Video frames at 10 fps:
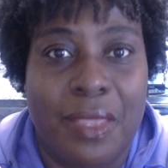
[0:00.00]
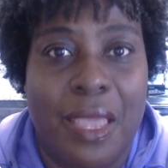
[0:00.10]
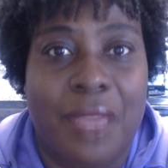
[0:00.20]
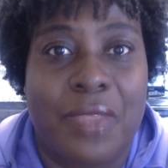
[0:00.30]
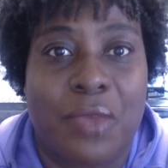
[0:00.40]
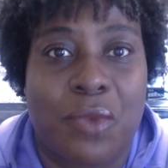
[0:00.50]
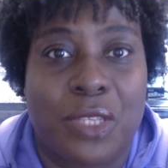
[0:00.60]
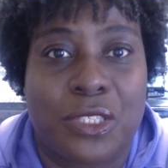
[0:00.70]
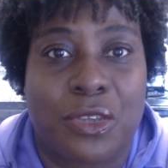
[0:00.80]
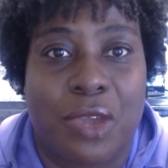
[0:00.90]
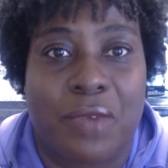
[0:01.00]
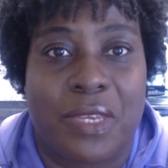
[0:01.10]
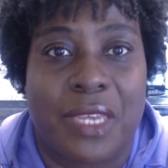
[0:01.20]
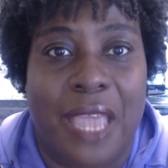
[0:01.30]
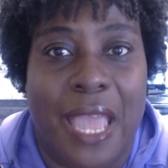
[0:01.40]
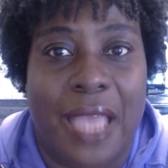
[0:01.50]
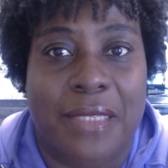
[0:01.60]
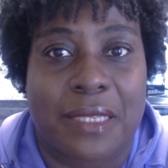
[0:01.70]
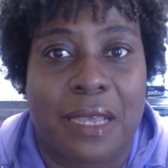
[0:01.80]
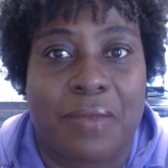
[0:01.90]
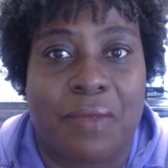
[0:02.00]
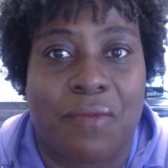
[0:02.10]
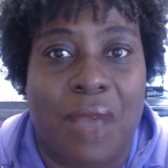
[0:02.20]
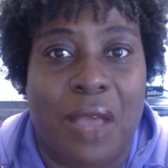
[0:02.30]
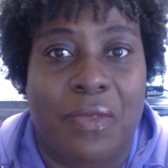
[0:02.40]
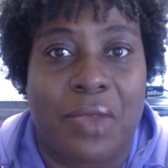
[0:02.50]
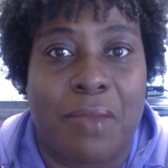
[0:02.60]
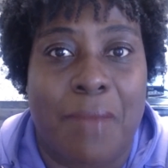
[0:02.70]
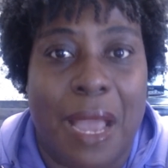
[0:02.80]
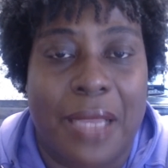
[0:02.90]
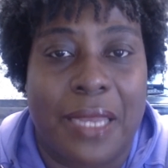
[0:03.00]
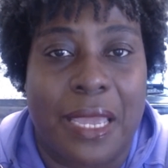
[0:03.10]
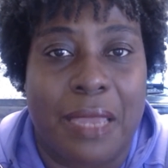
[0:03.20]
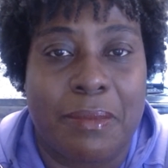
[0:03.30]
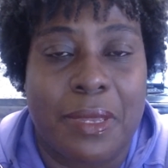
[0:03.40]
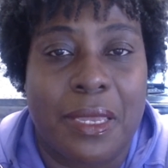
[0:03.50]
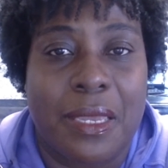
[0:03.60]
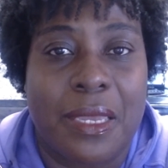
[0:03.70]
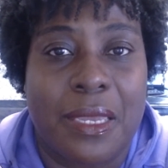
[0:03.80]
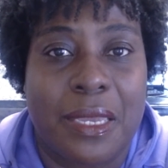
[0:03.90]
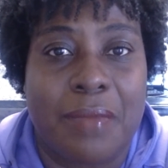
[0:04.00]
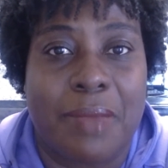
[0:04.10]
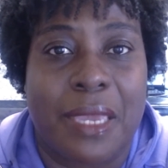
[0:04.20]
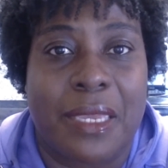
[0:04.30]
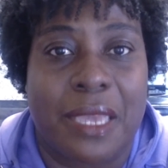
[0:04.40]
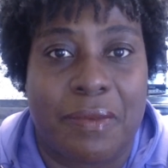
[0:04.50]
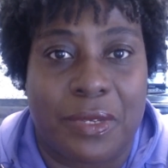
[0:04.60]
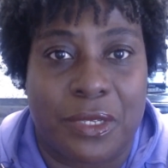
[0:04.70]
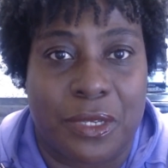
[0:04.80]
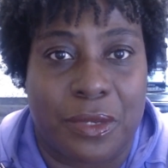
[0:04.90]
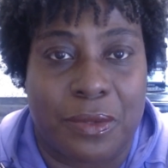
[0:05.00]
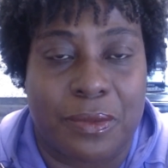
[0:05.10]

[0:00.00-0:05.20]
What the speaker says: That whatsoever ye ask of the Father in my name, He may give it to you.